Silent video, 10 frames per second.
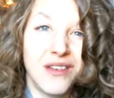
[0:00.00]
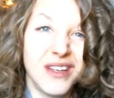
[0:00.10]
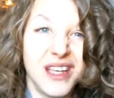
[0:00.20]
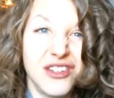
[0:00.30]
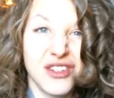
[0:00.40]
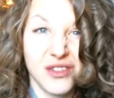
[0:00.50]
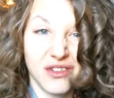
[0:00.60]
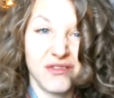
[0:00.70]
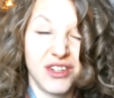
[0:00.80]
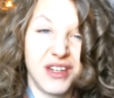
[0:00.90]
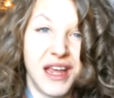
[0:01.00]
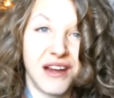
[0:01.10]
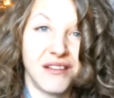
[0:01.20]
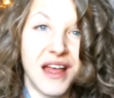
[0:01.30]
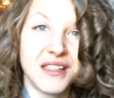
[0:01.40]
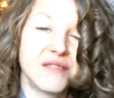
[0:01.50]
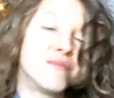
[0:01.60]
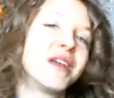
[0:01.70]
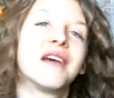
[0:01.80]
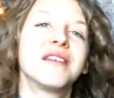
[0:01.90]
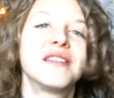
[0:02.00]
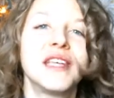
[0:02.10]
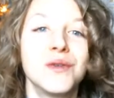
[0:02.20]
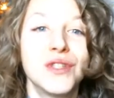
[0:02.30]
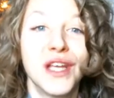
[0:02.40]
and he just could care less because he was